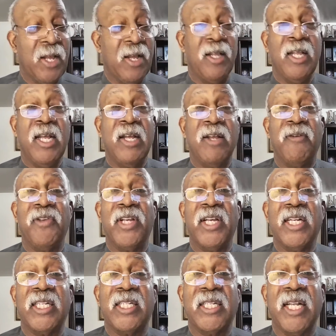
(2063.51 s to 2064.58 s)
If
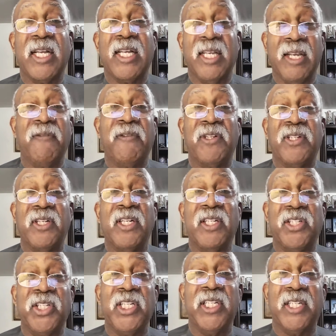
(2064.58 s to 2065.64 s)
you get sick, give it to
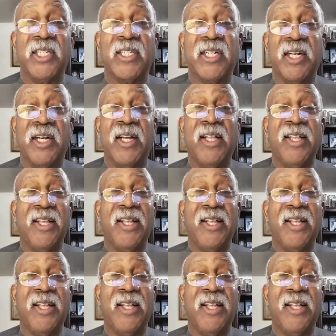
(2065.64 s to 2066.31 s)
the Jesus.